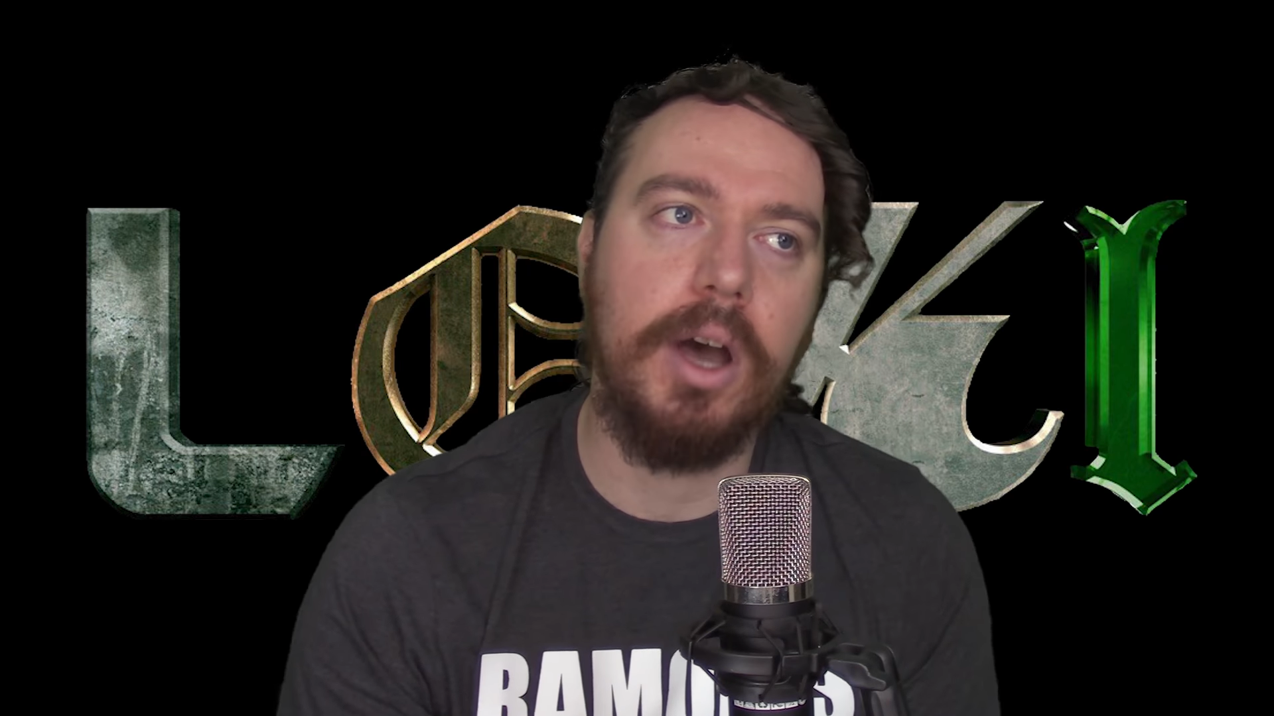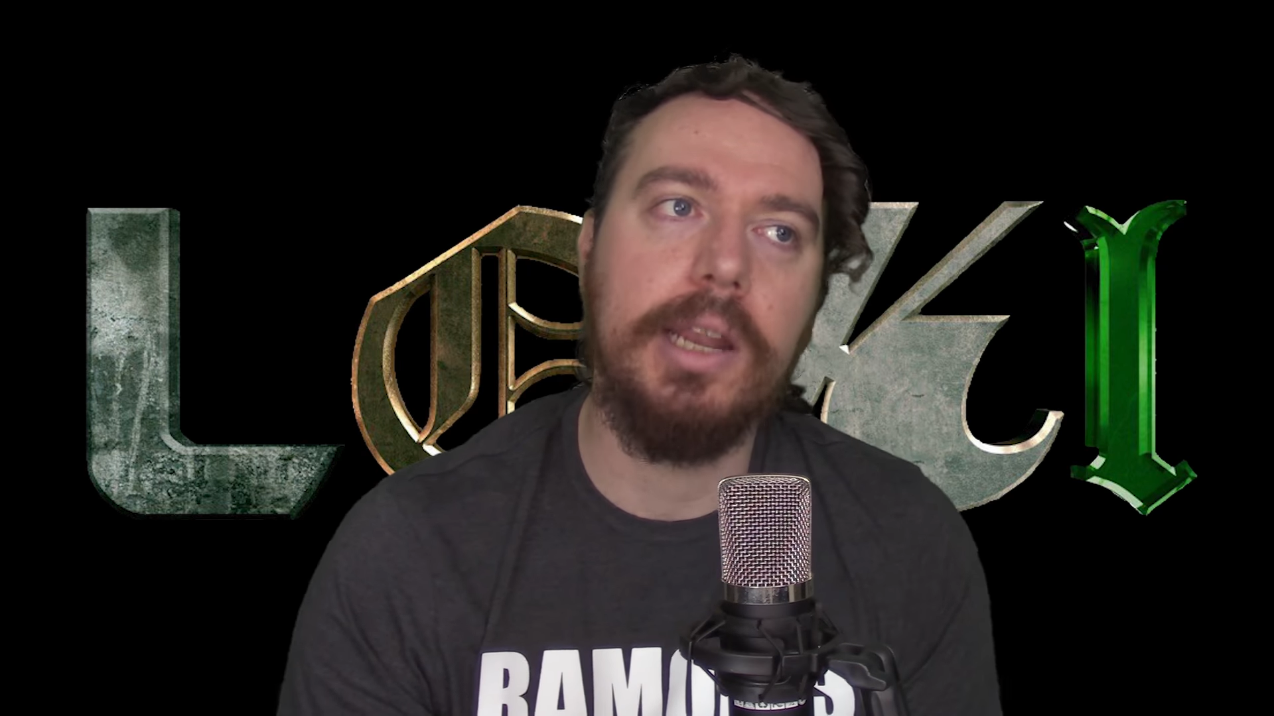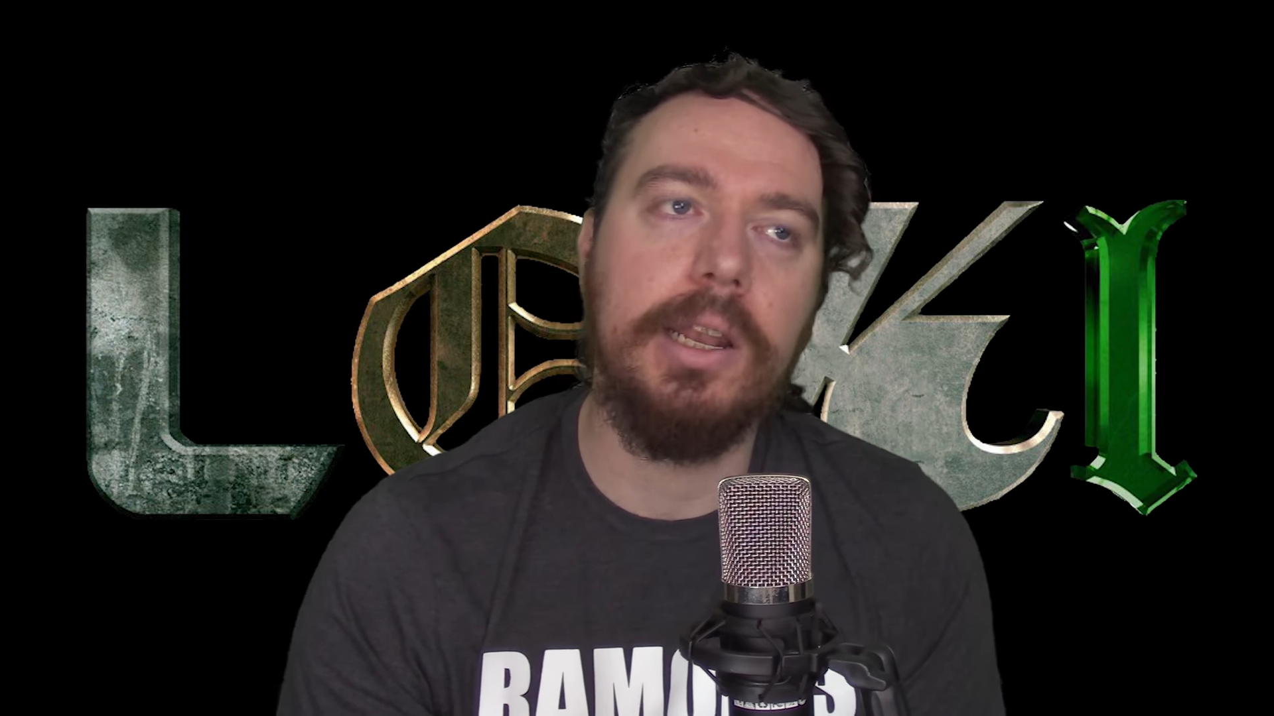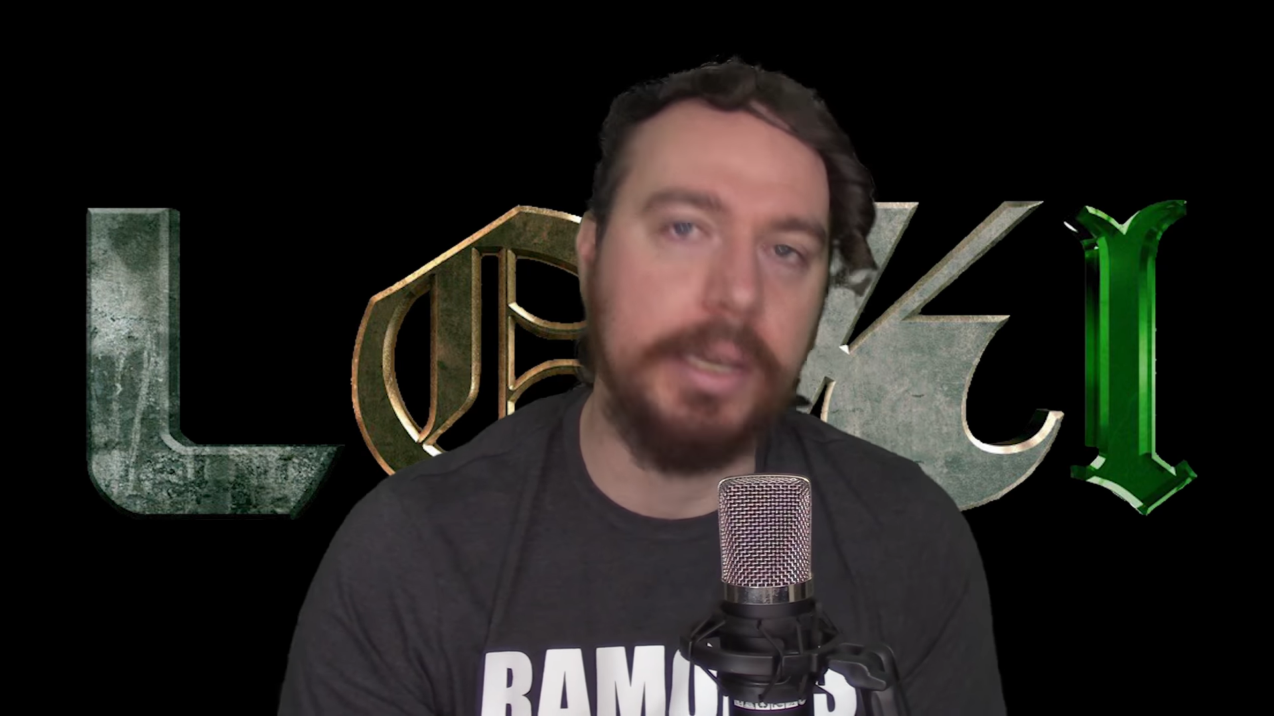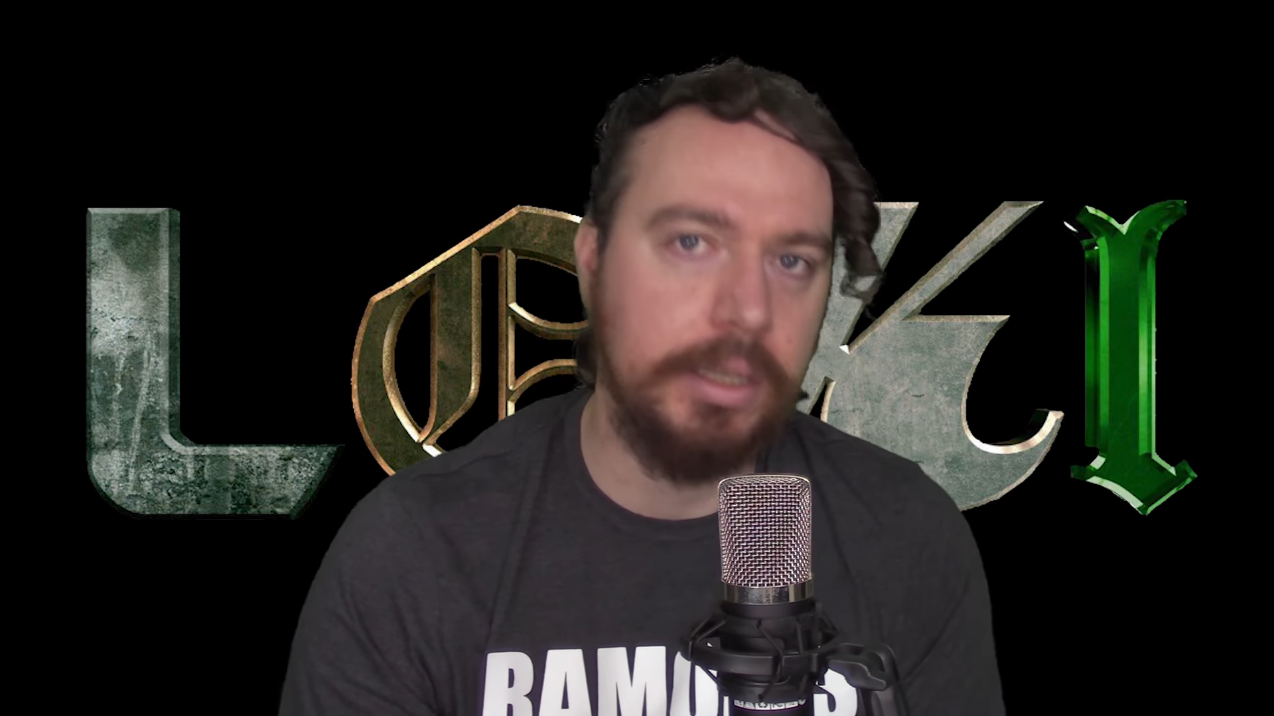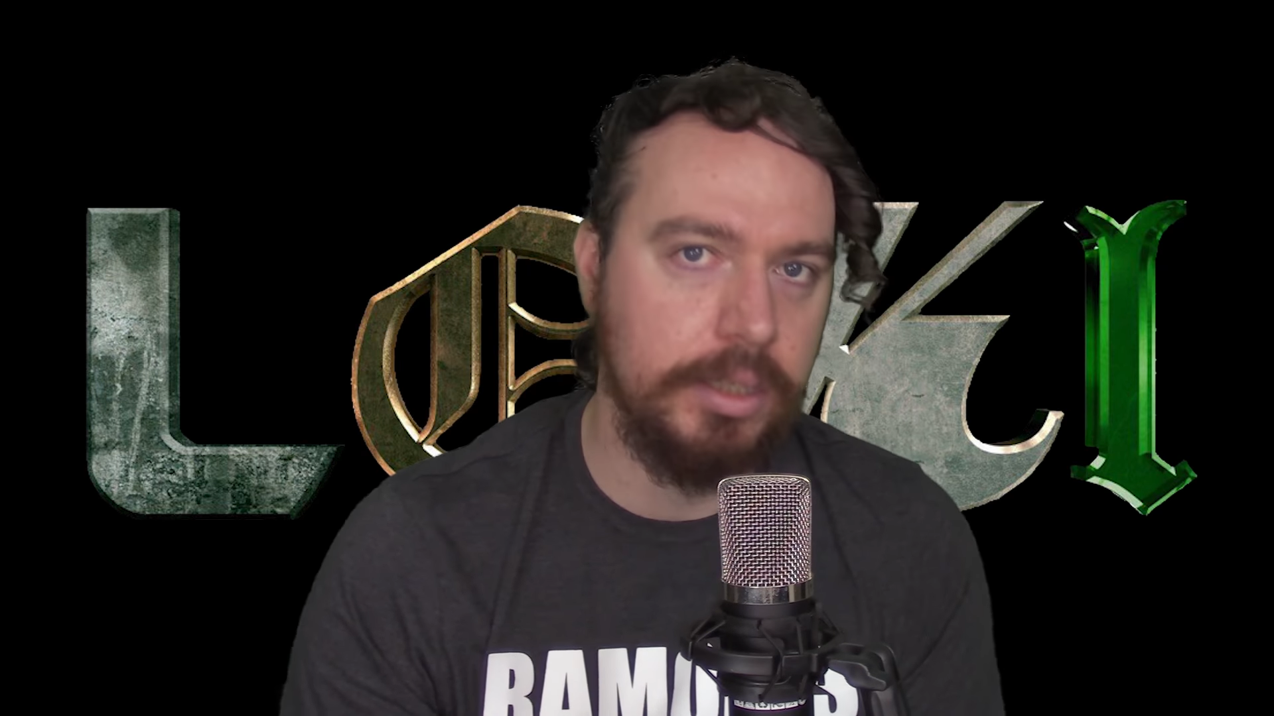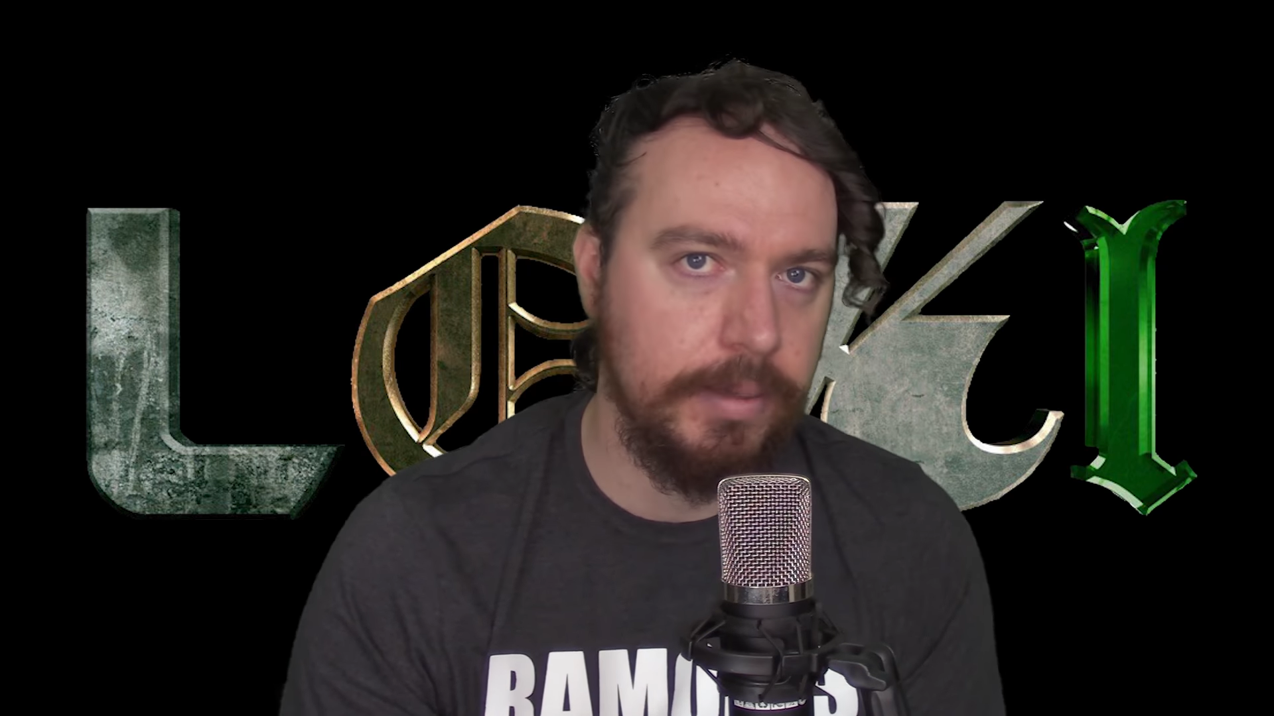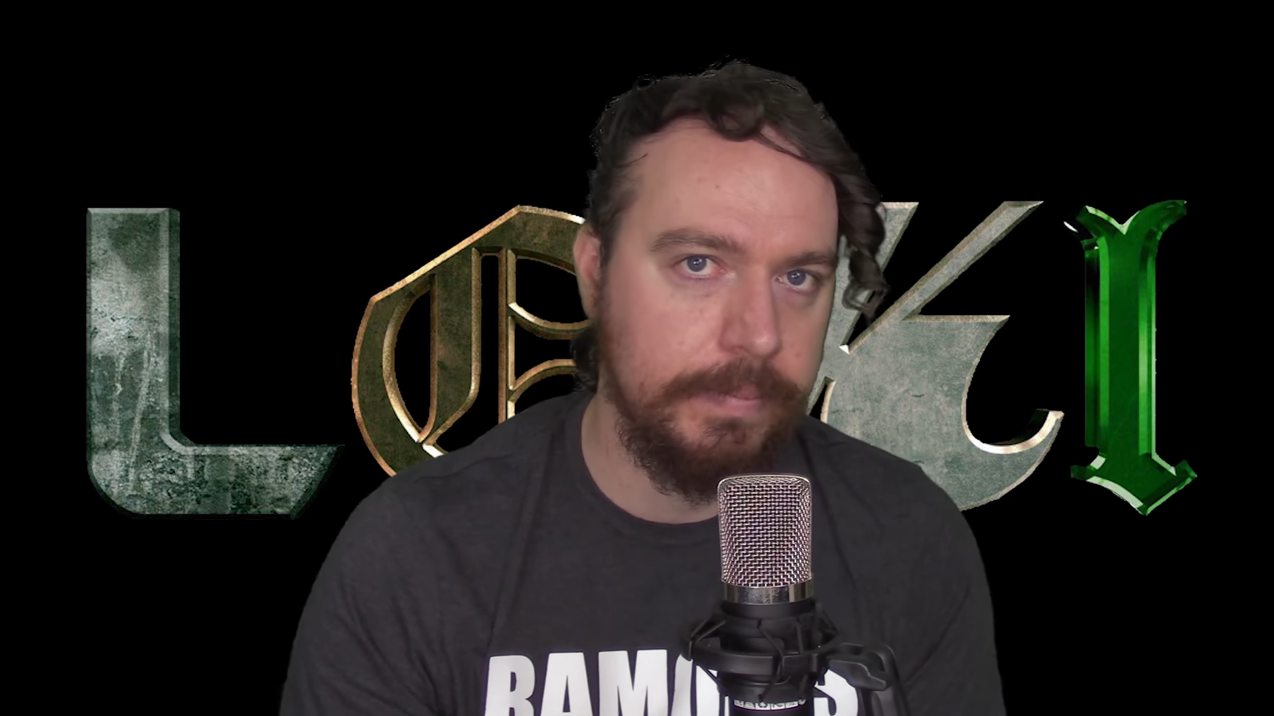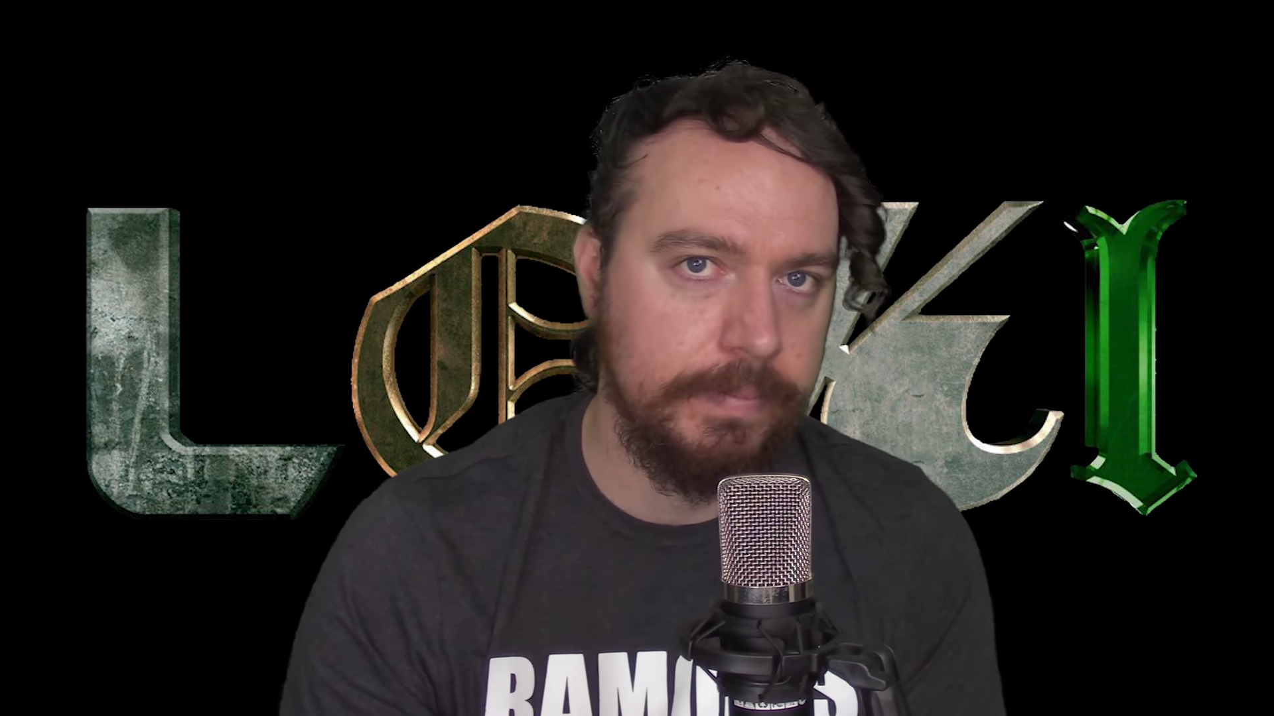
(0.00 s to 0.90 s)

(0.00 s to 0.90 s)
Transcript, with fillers: I liked.